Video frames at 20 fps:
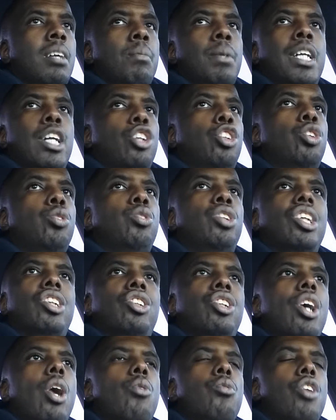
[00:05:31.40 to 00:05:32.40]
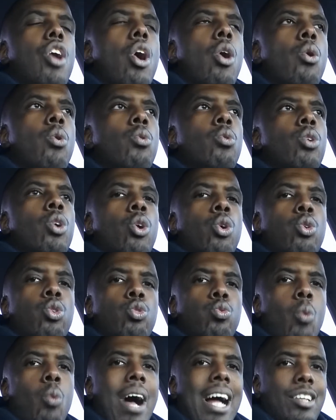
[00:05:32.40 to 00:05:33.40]
Because you just don't know
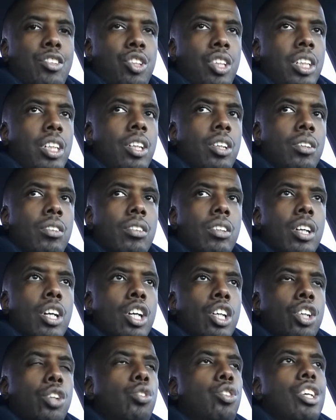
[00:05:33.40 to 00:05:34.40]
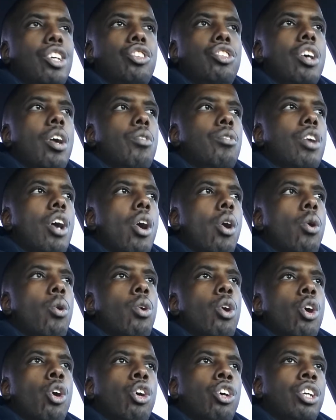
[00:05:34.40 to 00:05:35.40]
who's watching. You just don't
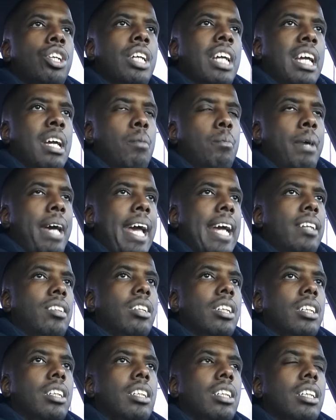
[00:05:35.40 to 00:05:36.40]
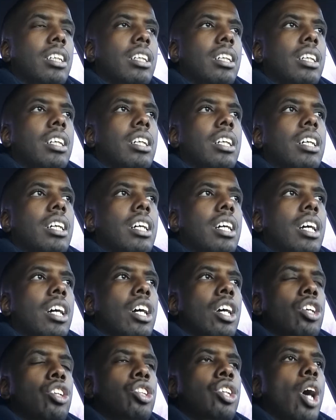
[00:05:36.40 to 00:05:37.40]
know who you're
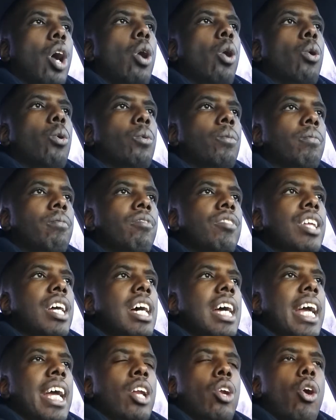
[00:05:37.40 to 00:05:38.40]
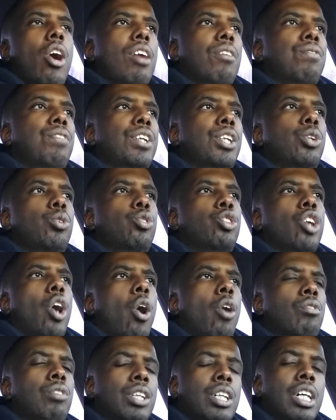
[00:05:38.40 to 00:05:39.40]
impacting. So, in order for you to
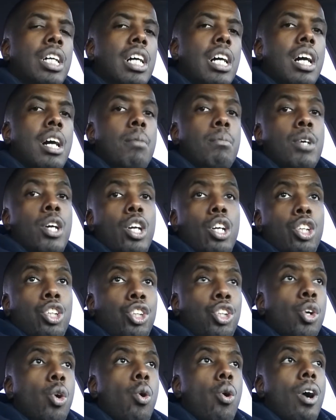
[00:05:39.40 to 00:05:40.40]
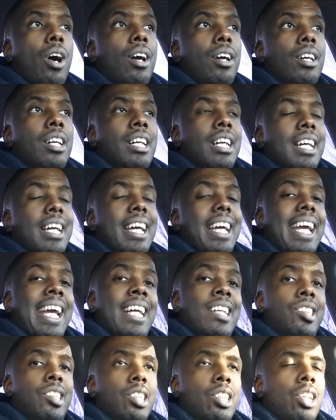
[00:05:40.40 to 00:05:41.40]
overcome your
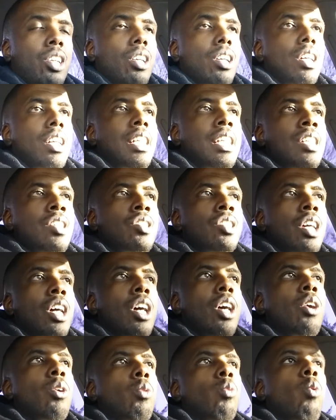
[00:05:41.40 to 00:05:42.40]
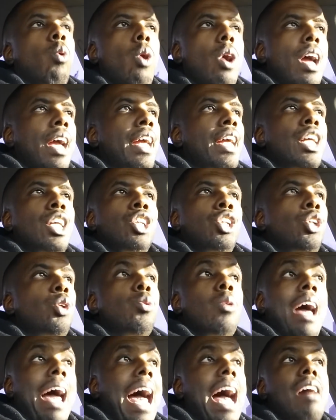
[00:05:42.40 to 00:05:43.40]
insecurities, one,
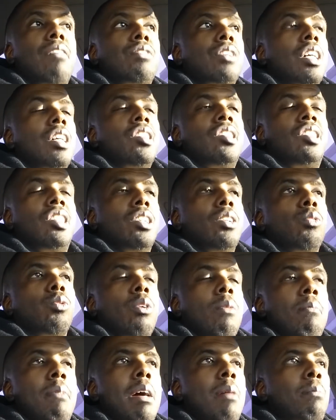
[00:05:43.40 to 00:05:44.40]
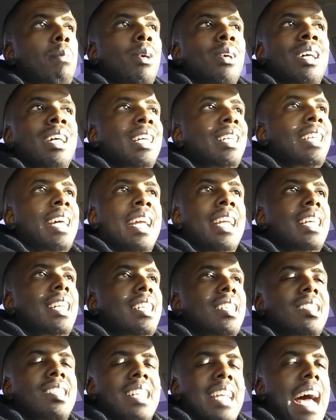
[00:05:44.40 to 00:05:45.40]
you have to remember that
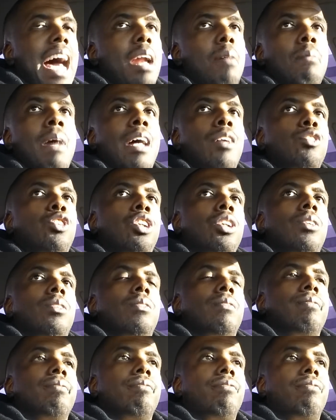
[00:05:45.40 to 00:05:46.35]
it is not about you.